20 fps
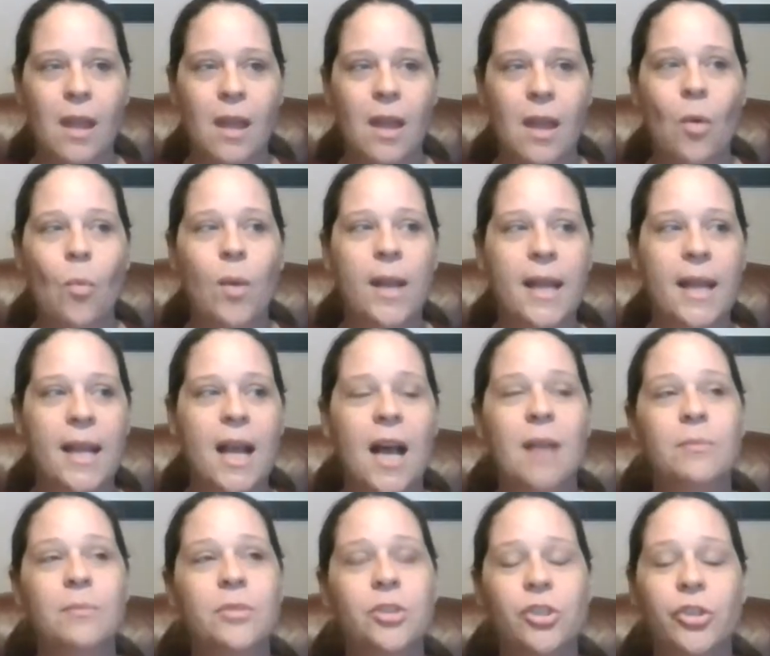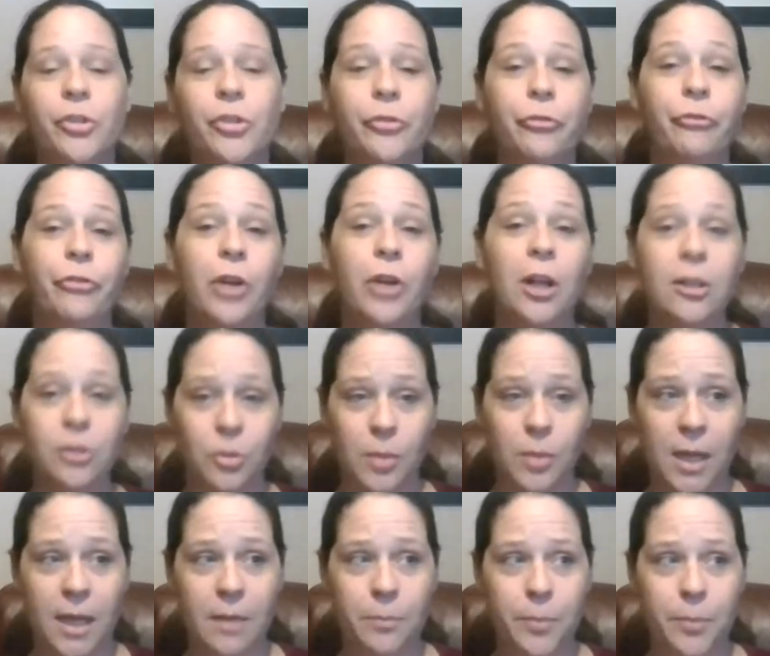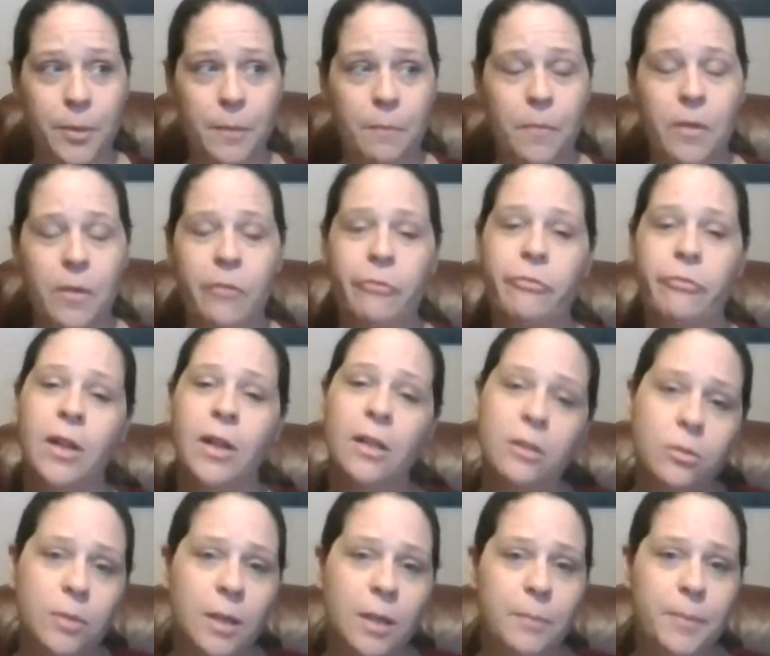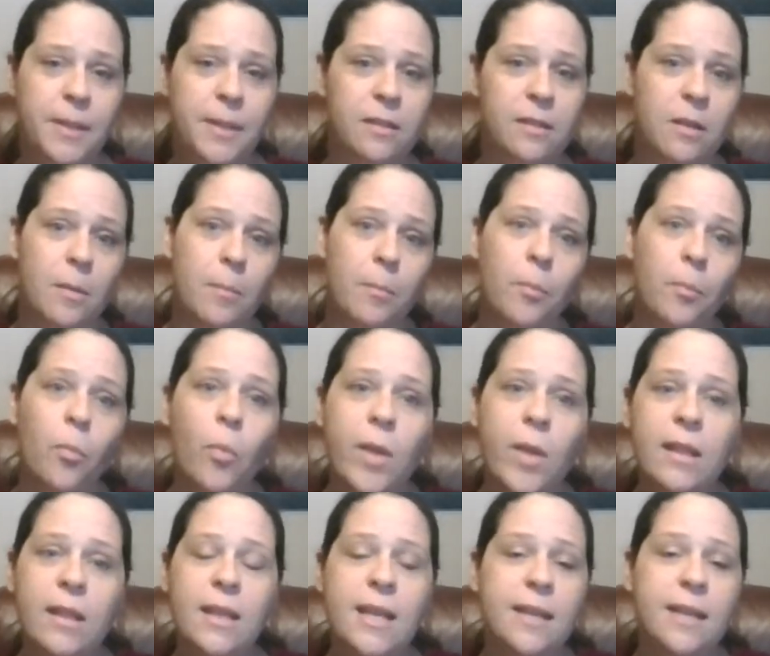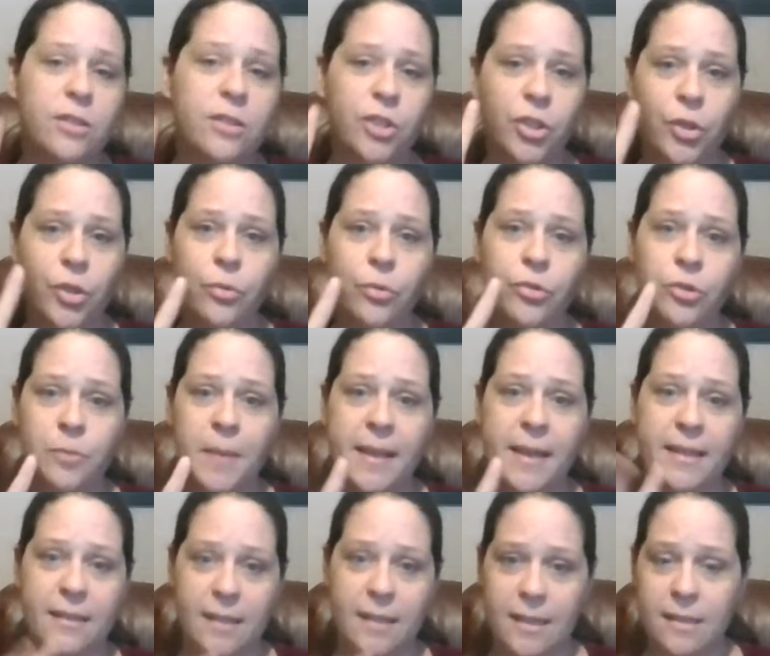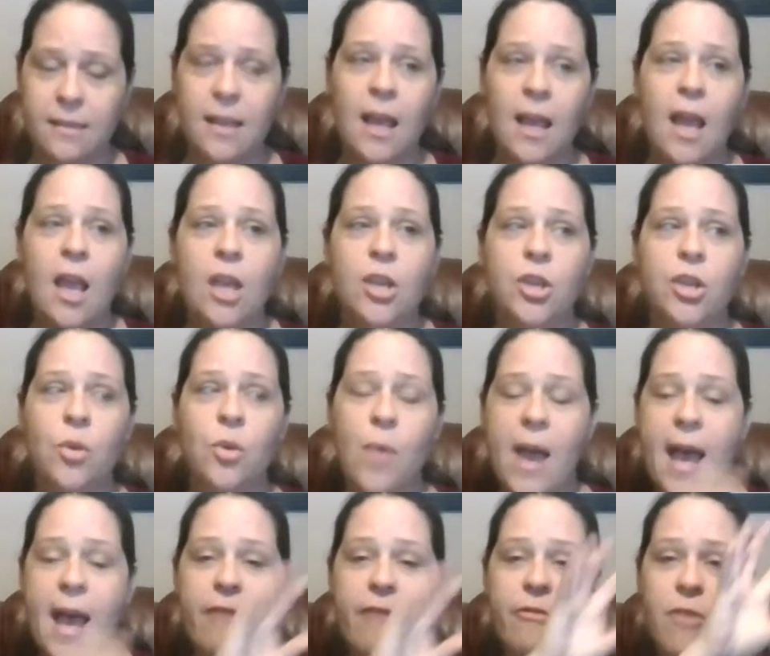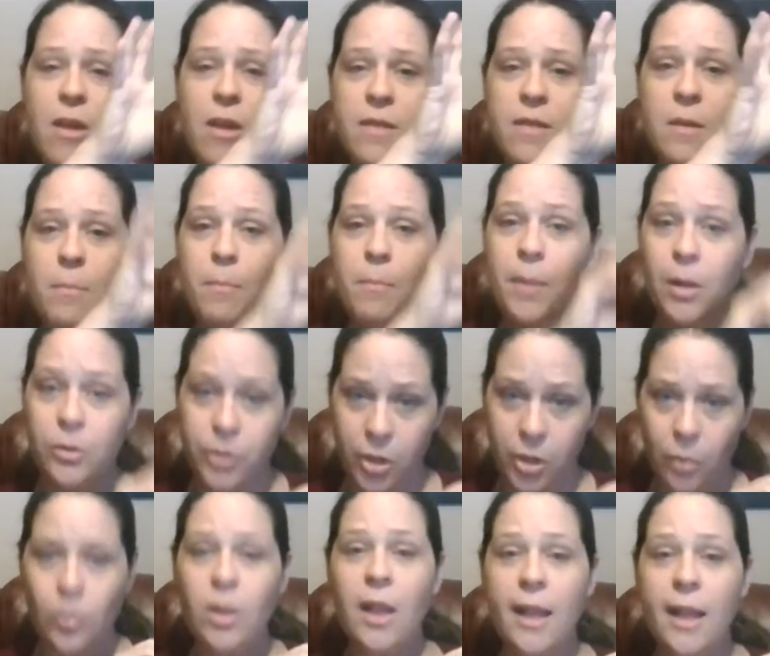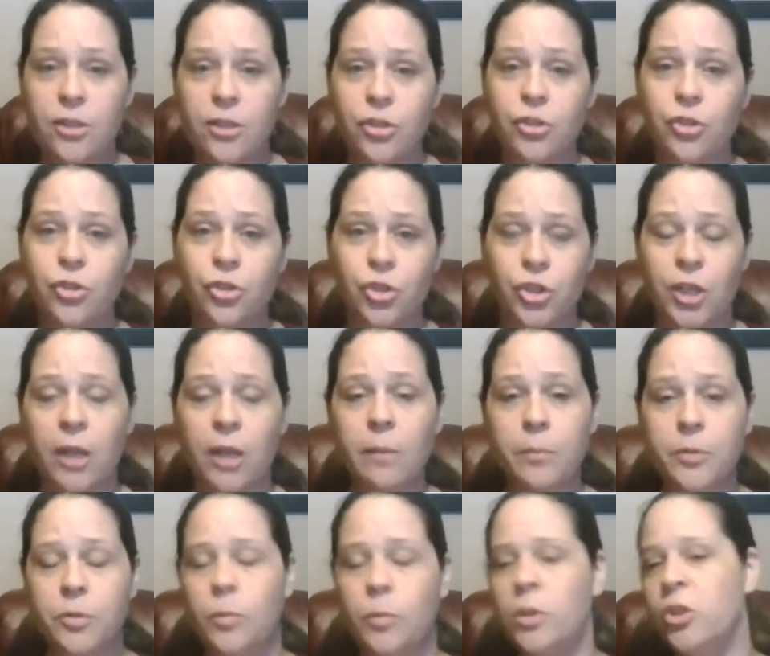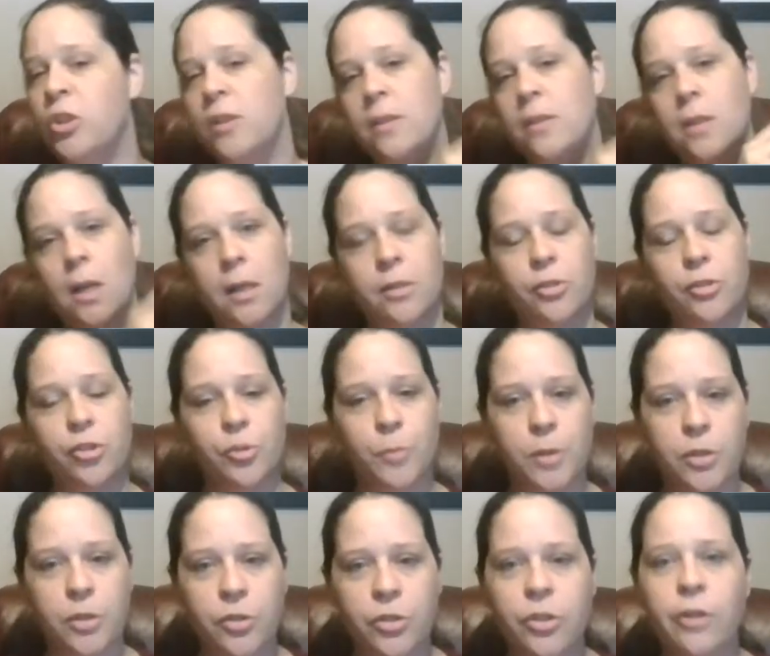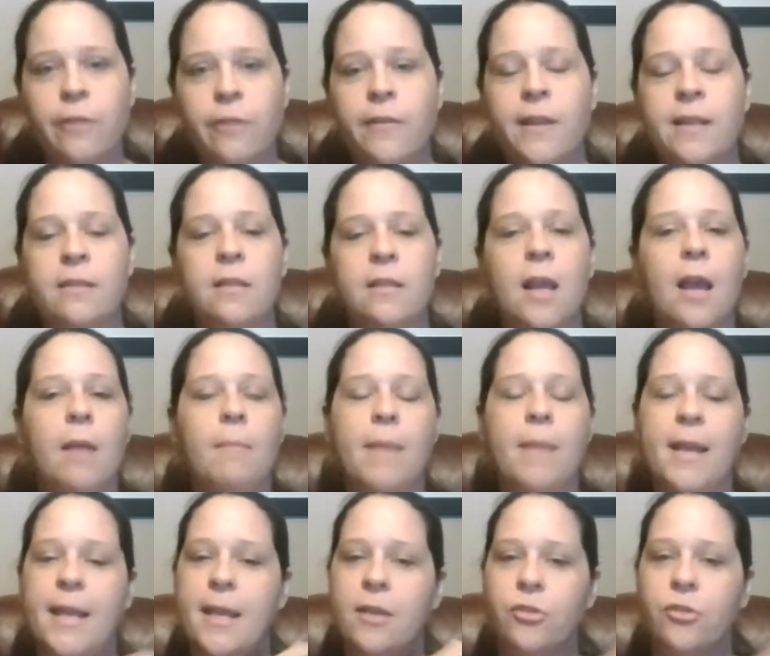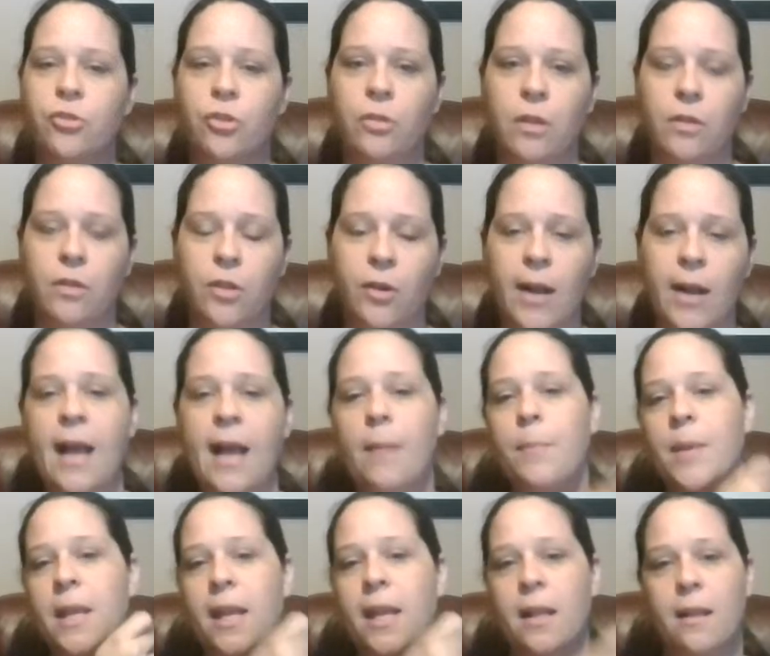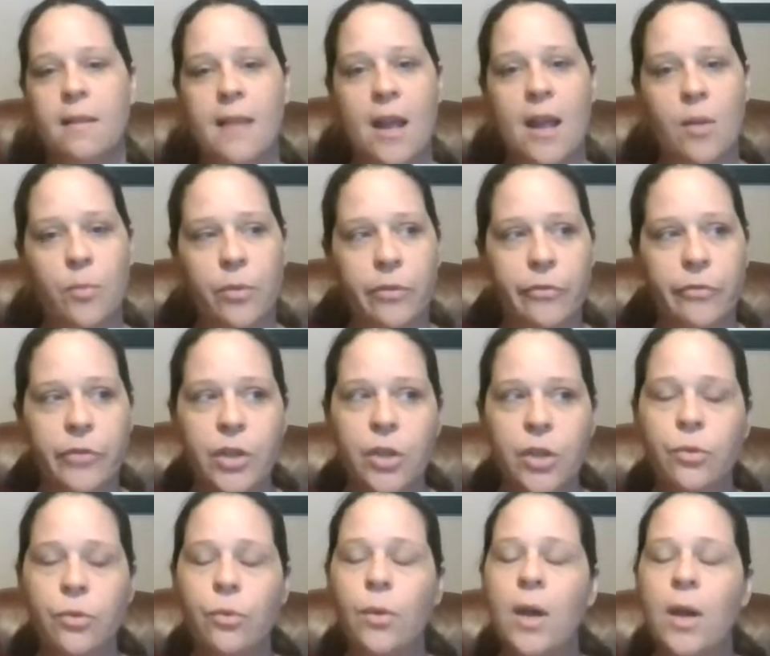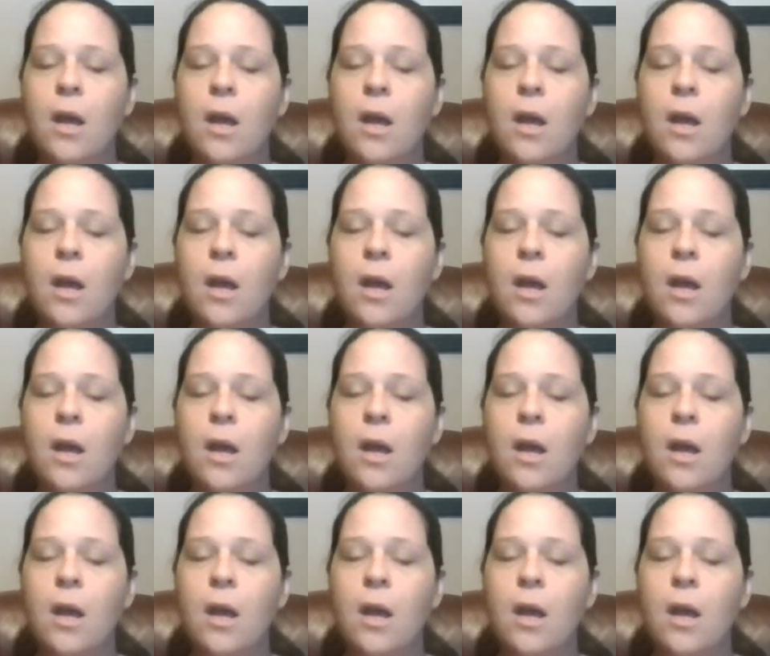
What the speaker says: When it comes to follow up is really in two spaces. You have the building relationships, which is customer service, making sure that they're happy, getting that review,